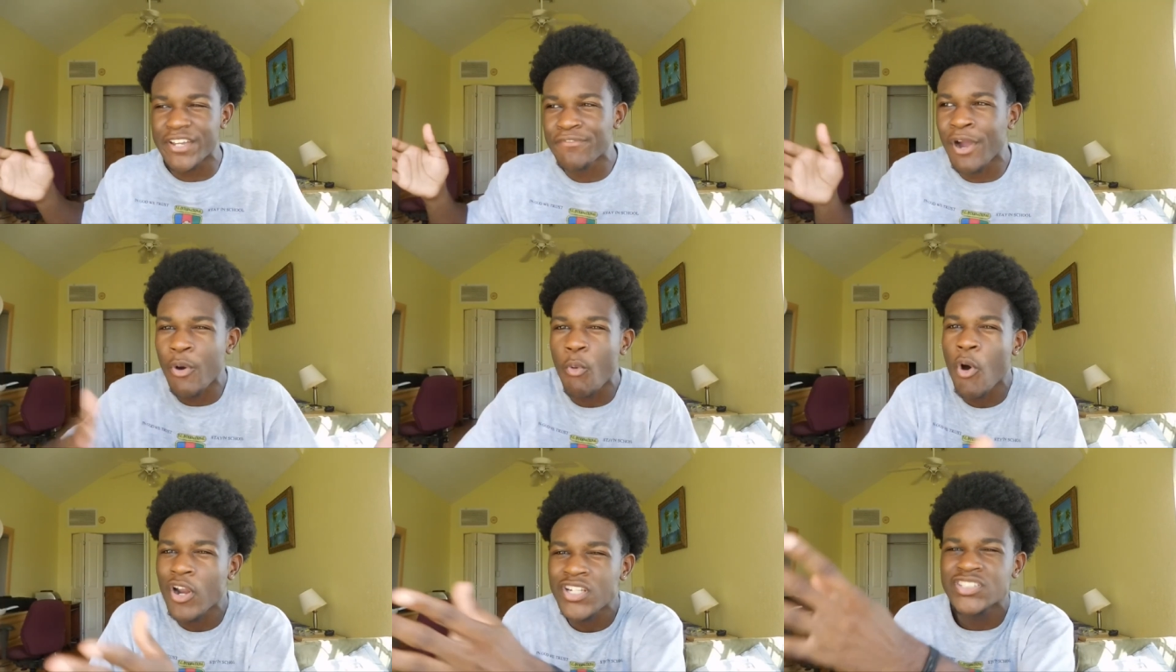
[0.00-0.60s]
If I
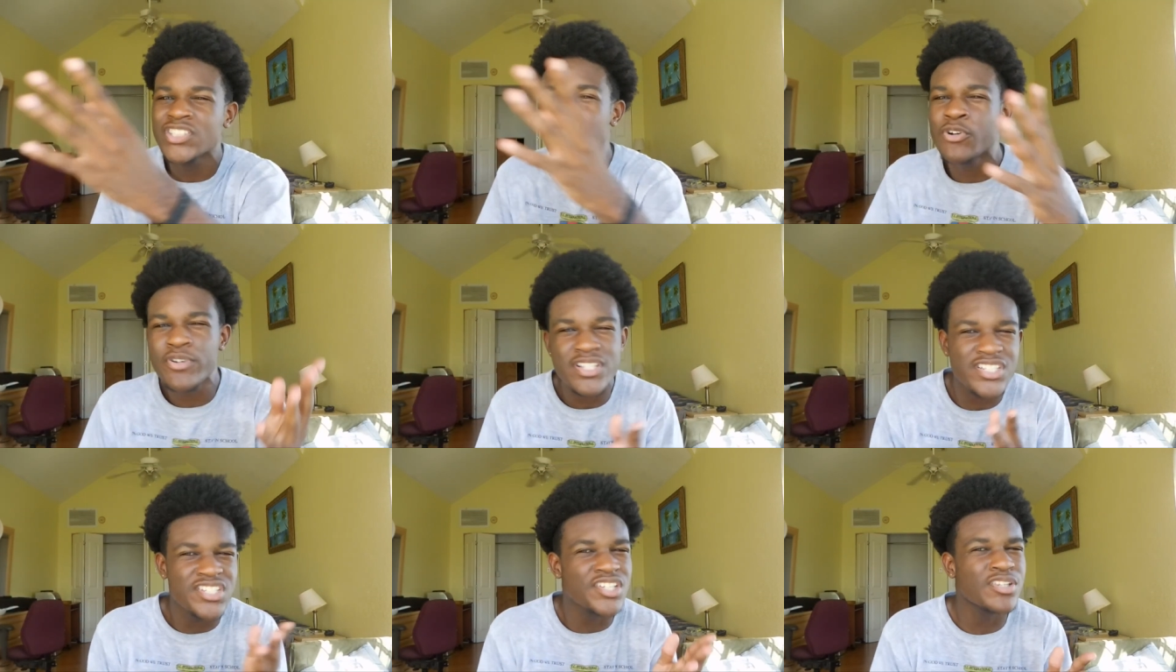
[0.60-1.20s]
wanted to go
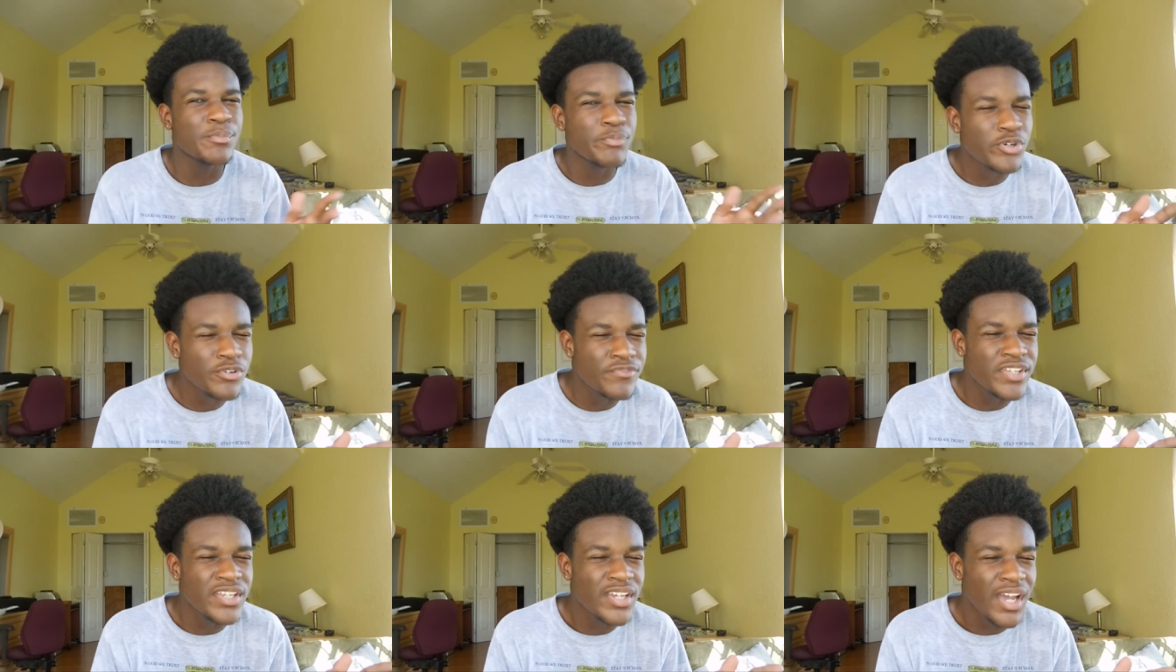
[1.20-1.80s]
and see the
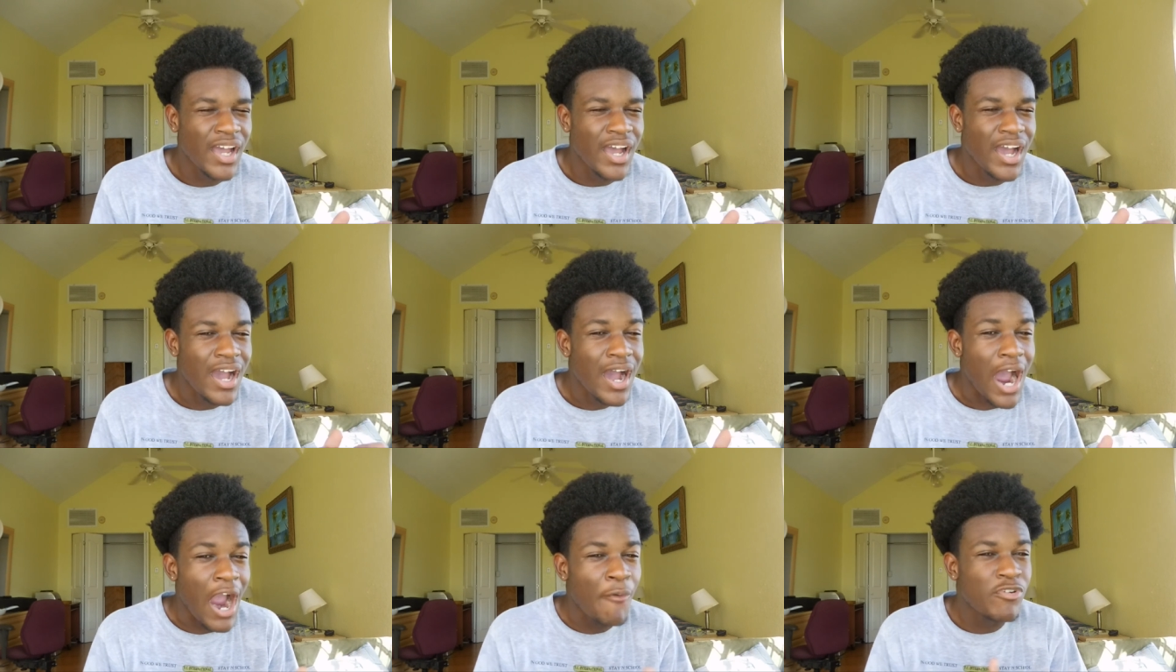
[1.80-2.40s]
movie,
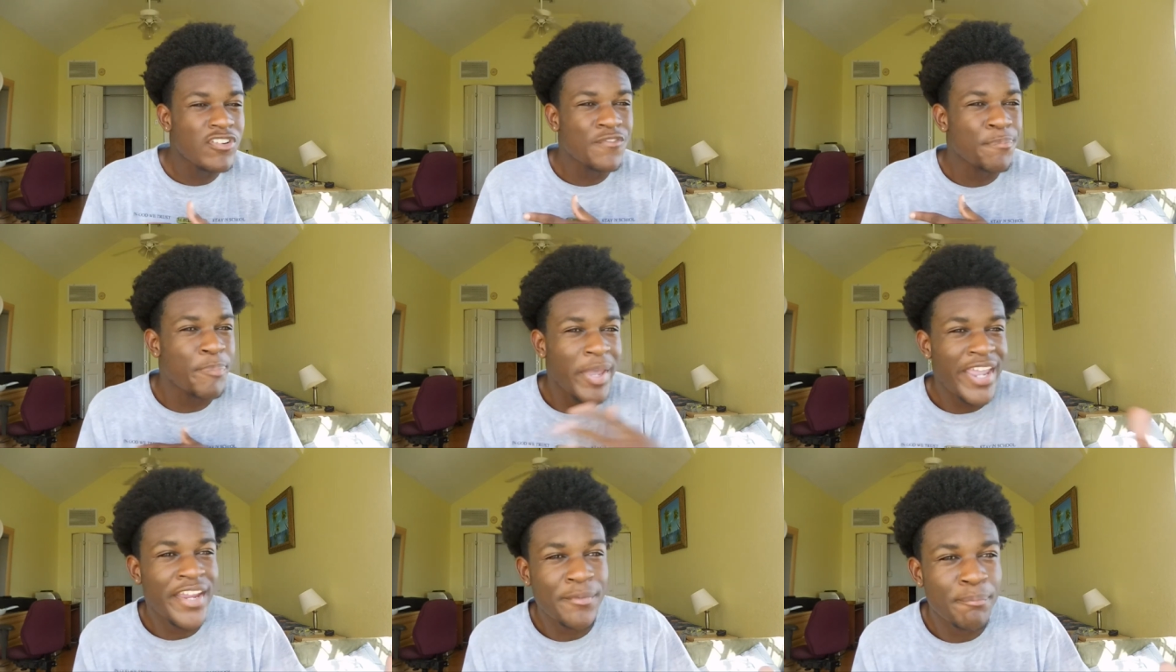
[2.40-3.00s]
I would have
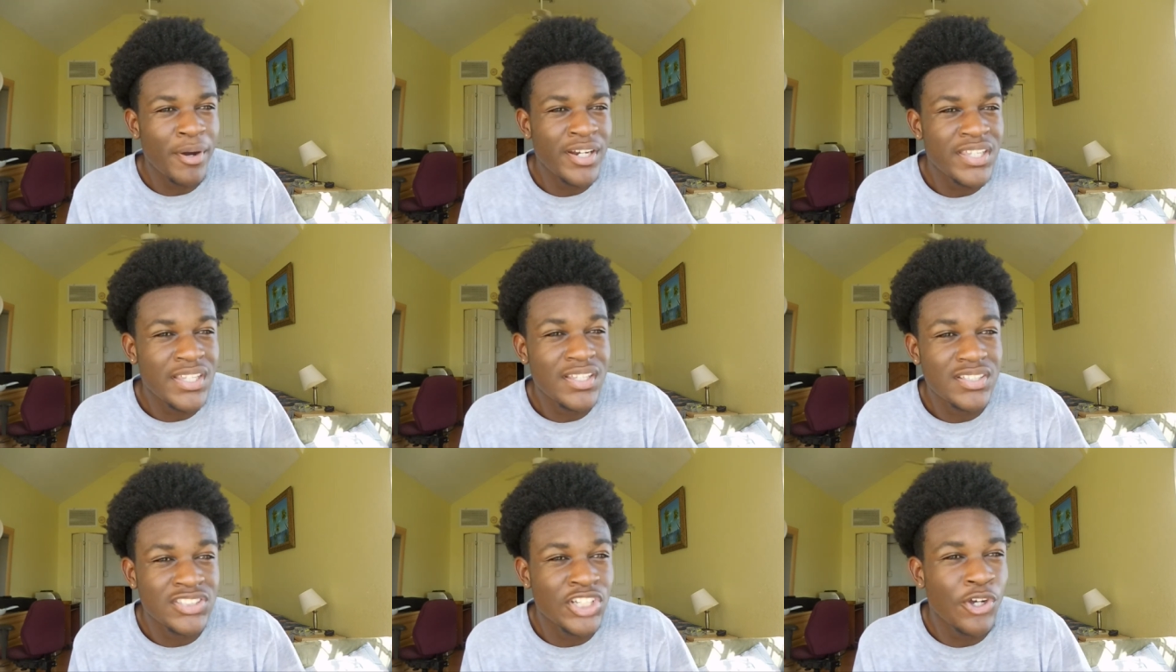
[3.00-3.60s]
paid
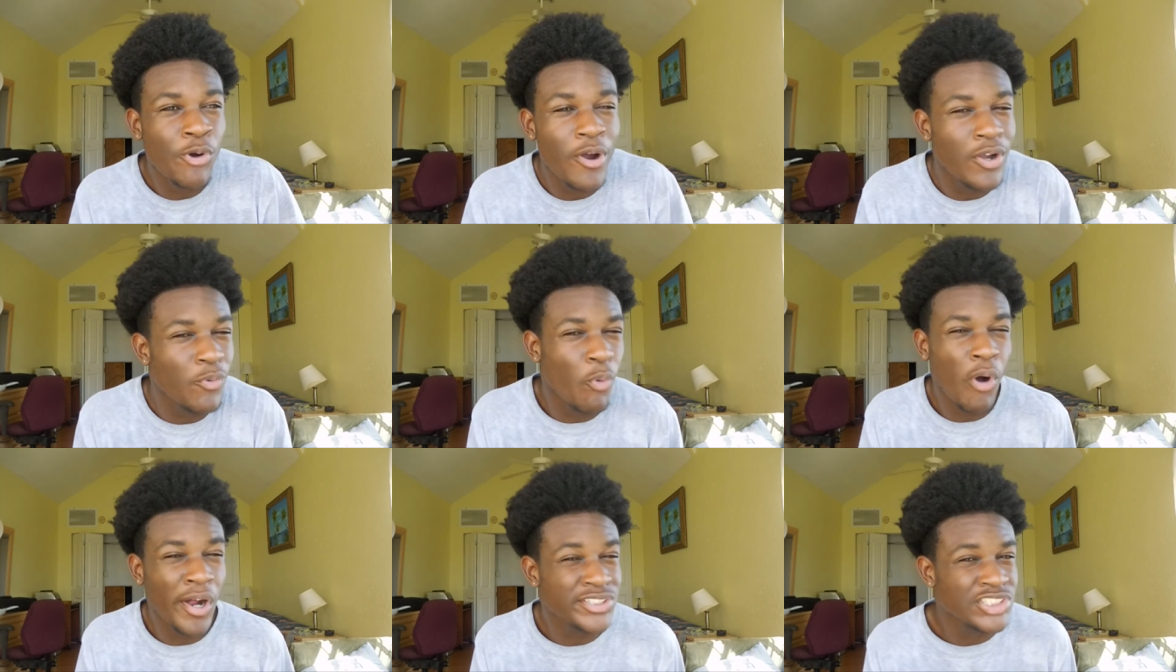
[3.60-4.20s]
money to go
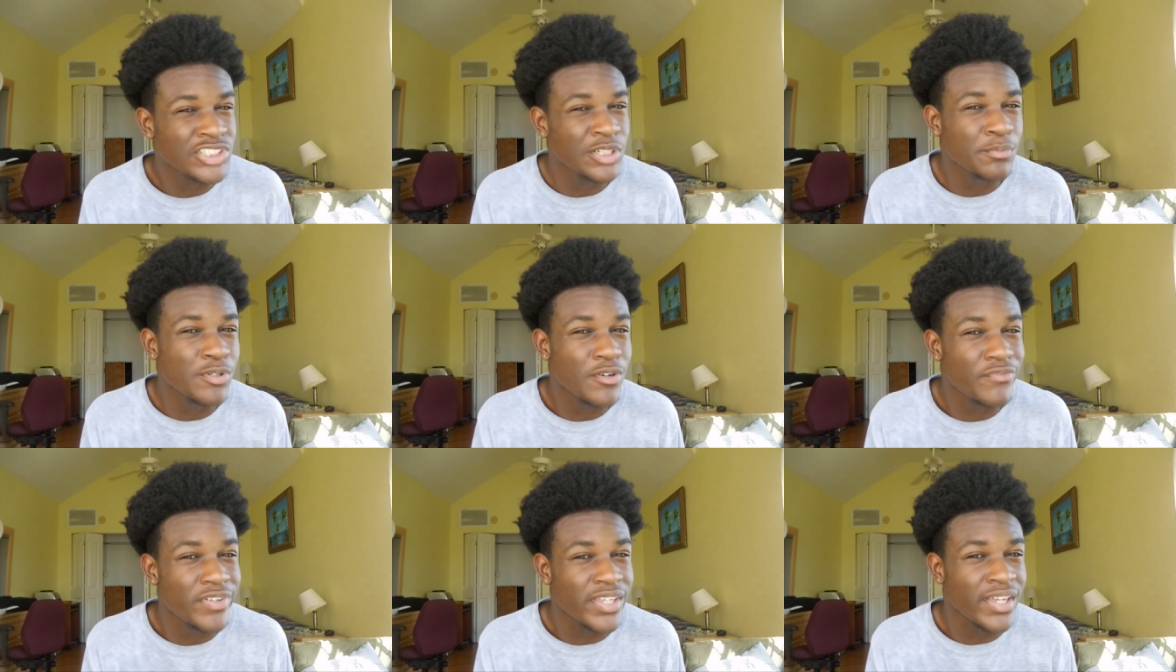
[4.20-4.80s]
and watch the
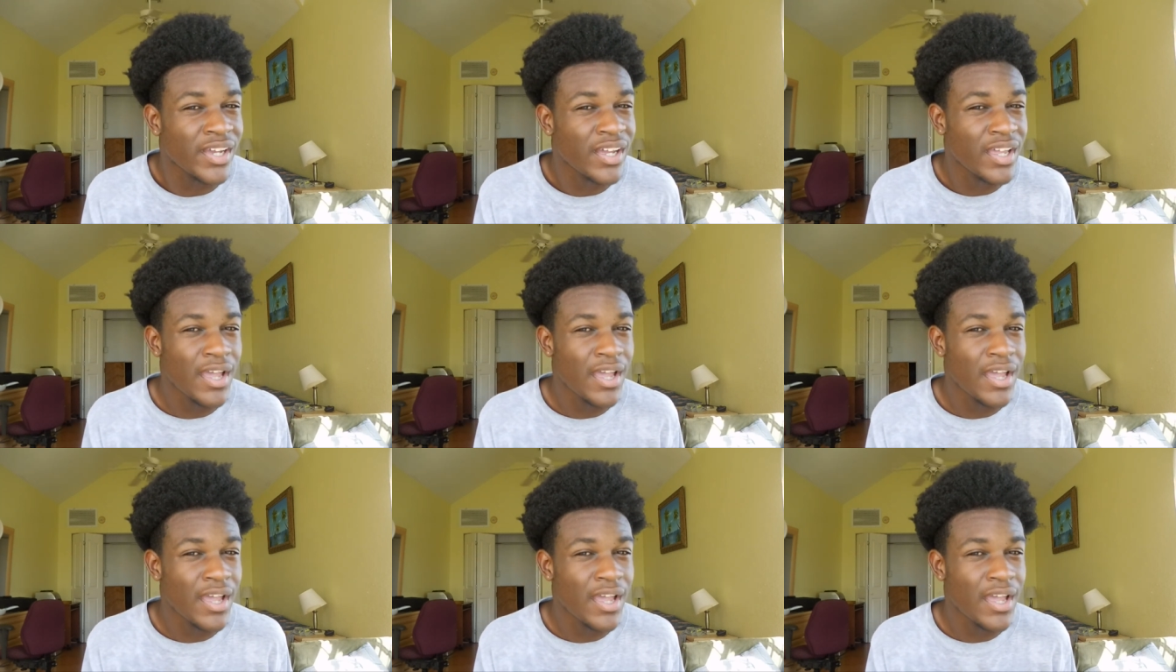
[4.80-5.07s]
movie.